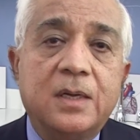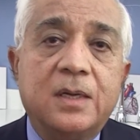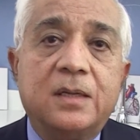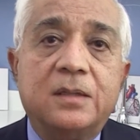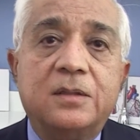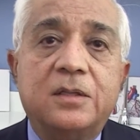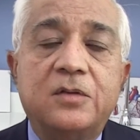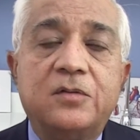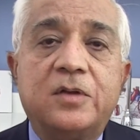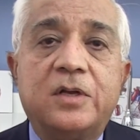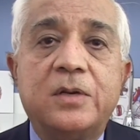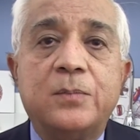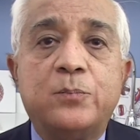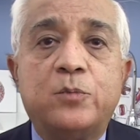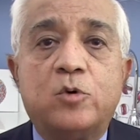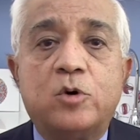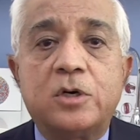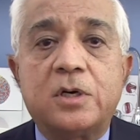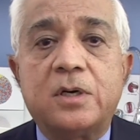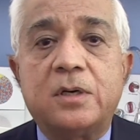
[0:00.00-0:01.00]
These are
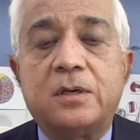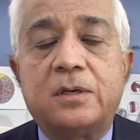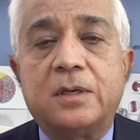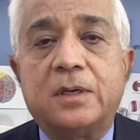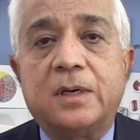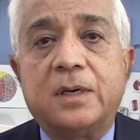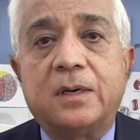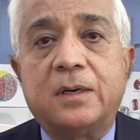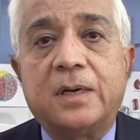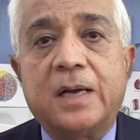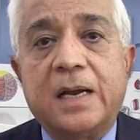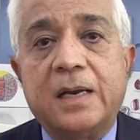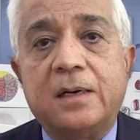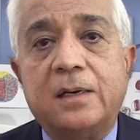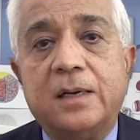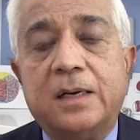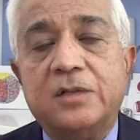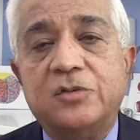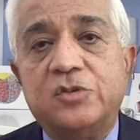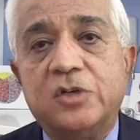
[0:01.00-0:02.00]
important
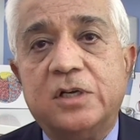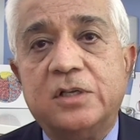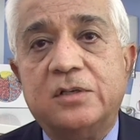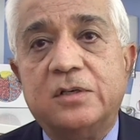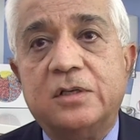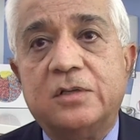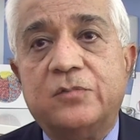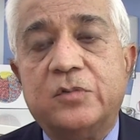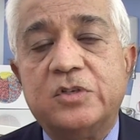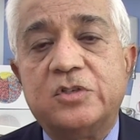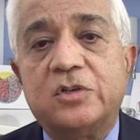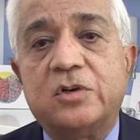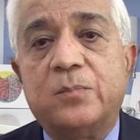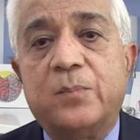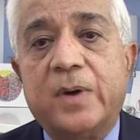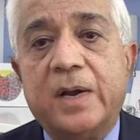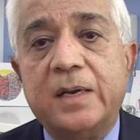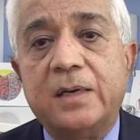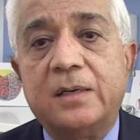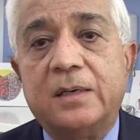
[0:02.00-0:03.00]
guideline changes which
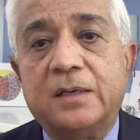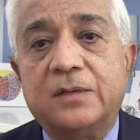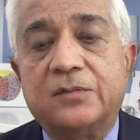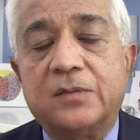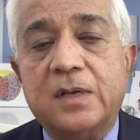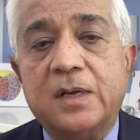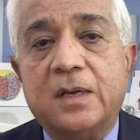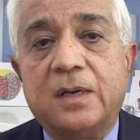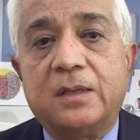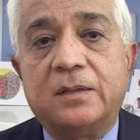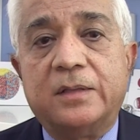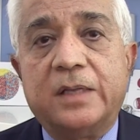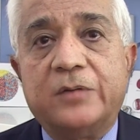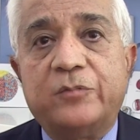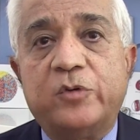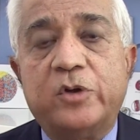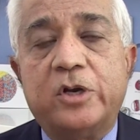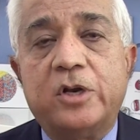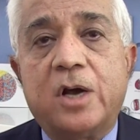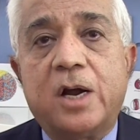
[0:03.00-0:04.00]
remind us
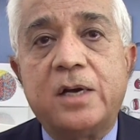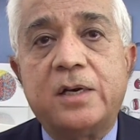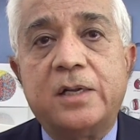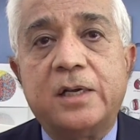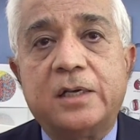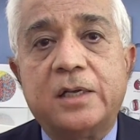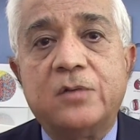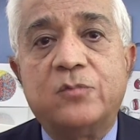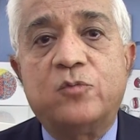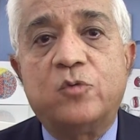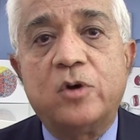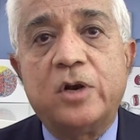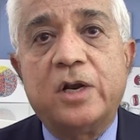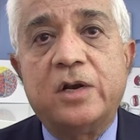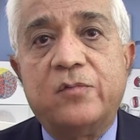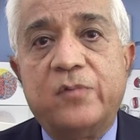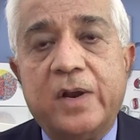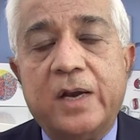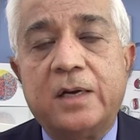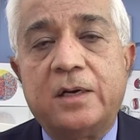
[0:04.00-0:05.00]
that we're not taking full
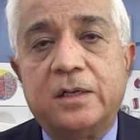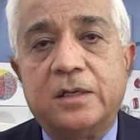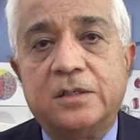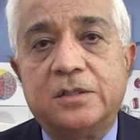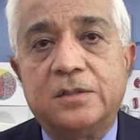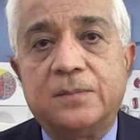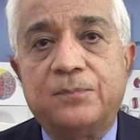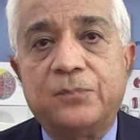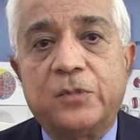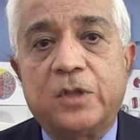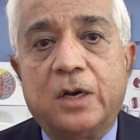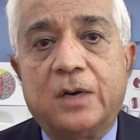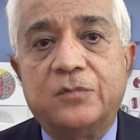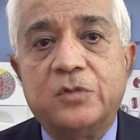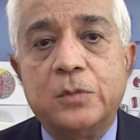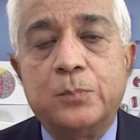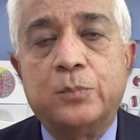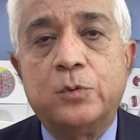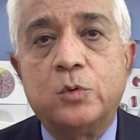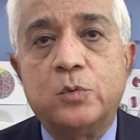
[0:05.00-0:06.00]
advantage of
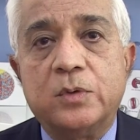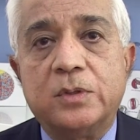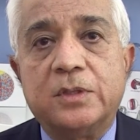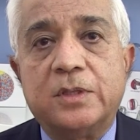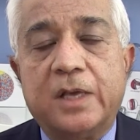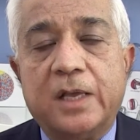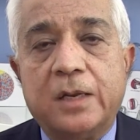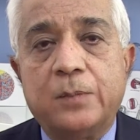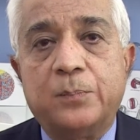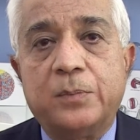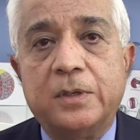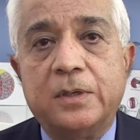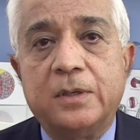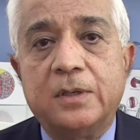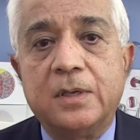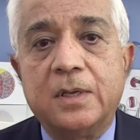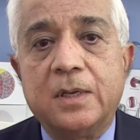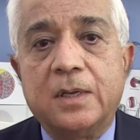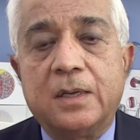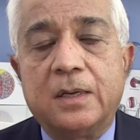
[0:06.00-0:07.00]
the proven
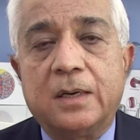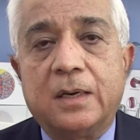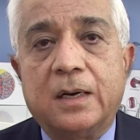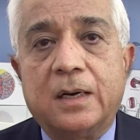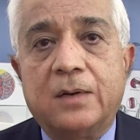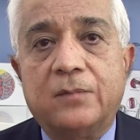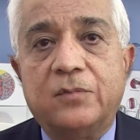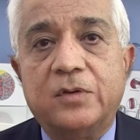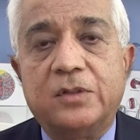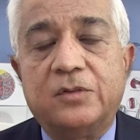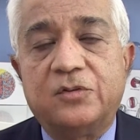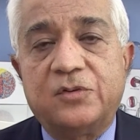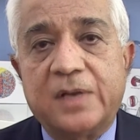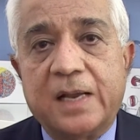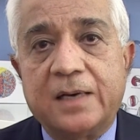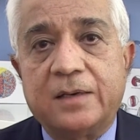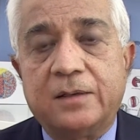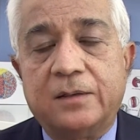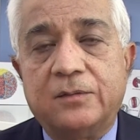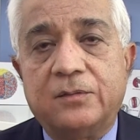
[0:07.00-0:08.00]
therapy with
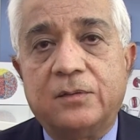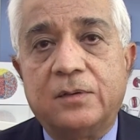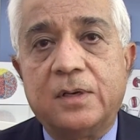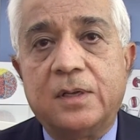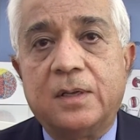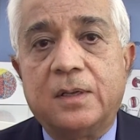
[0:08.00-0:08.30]
statin